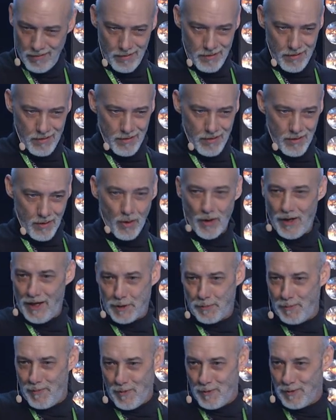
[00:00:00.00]
Or
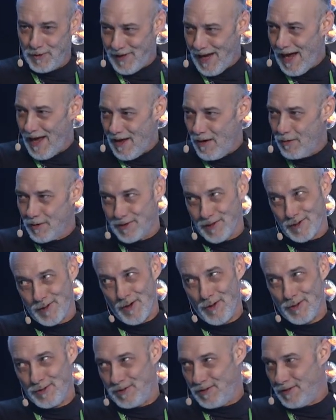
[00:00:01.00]
that
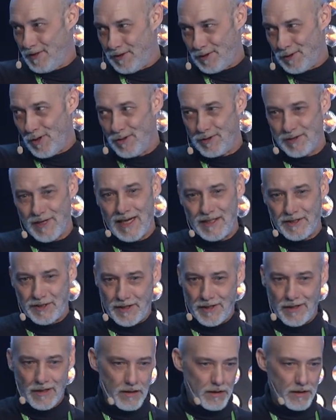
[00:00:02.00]
was disclosed last year.